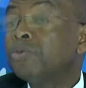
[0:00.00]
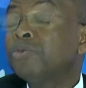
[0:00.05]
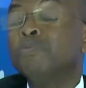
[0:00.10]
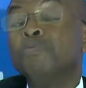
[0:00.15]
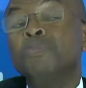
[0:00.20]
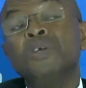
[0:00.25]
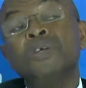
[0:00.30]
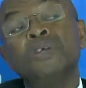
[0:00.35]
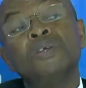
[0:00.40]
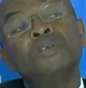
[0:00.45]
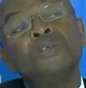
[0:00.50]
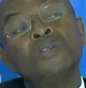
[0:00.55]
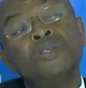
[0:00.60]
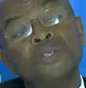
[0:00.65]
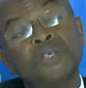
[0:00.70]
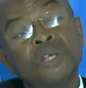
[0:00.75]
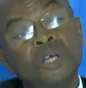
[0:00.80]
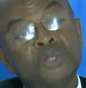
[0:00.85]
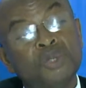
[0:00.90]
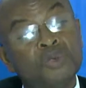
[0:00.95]
To be in
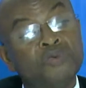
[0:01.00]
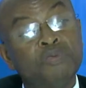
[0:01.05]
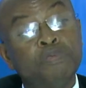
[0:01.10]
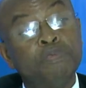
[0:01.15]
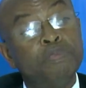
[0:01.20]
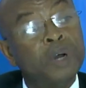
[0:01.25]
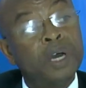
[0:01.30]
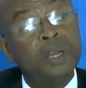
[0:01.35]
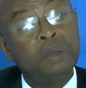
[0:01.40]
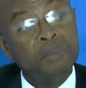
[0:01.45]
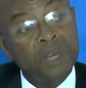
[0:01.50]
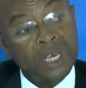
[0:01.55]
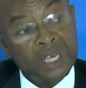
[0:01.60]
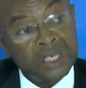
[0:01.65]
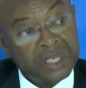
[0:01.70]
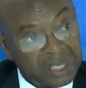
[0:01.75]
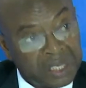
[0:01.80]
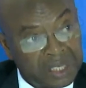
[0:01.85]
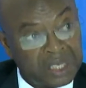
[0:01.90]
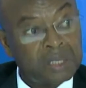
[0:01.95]
charge of
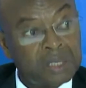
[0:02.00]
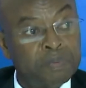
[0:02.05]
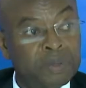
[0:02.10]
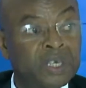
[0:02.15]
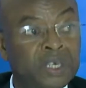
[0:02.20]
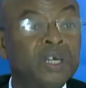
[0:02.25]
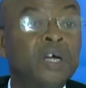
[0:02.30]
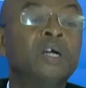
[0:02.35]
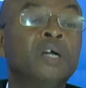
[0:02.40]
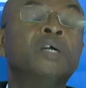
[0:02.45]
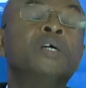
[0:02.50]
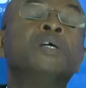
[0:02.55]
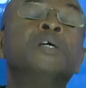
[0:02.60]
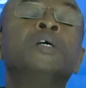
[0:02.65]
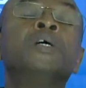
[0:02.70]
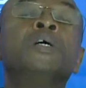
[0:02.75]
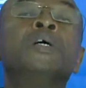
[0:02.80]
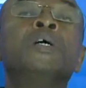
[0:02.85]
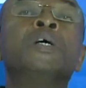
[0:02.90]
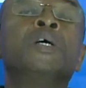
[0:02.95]
managing the speaker.
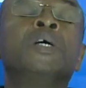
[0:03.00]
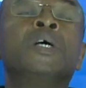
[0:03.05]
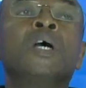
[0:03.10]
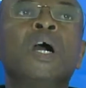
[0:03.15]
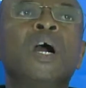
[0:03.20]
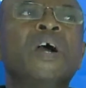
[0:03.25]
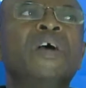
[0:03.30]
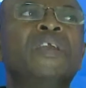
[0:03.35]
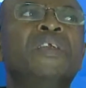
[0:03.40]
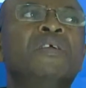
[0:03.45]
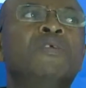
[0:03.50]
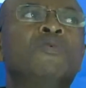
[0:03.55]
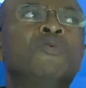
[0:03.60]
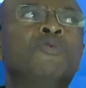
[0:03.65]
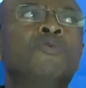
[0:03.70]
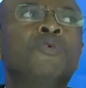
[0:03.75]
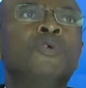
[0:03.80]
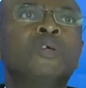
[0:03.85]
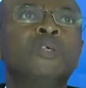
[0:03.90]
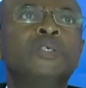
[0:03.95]
And
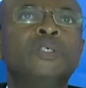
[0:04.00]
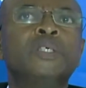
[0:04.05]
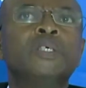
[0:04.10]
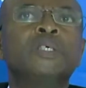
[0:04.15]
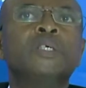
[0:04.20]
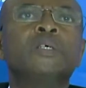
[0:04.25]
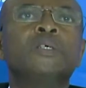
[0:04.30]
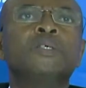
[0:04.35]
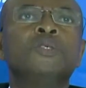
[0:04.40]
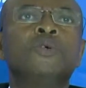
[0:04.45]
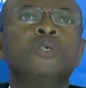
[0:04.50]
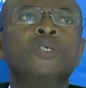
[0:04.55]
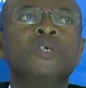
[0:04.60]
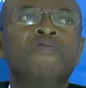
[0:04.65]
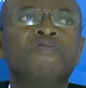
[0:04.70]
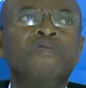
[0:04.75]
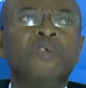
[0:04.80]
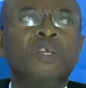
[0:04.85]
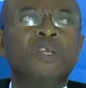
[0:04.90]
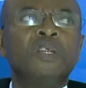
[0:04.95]
Ruiz,
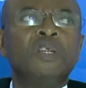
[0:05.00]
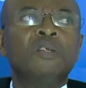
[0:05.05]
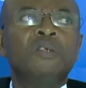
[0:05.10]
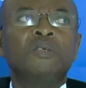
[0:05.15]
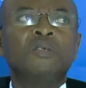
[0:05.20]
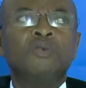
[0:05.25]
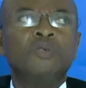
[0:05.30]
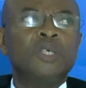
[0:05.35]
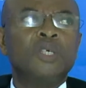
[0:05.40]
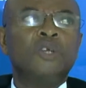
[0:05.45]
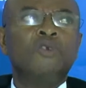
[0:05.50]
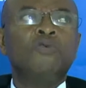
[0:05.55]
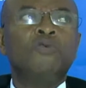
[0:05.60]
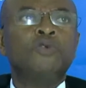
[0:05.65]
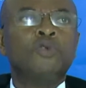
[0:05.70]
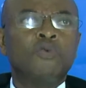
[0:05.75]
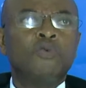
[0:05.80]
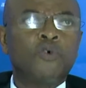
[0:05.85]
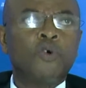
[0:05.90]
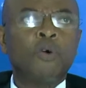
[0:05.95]
Josephine, who's the head
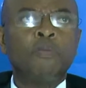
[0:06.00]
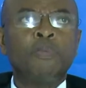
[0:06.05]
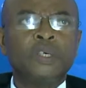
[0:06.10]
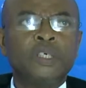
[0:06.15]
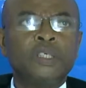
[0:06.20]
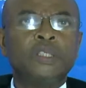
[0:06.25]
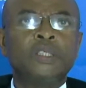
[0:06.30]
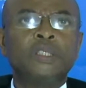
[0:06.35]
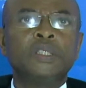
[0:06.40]
of corporate,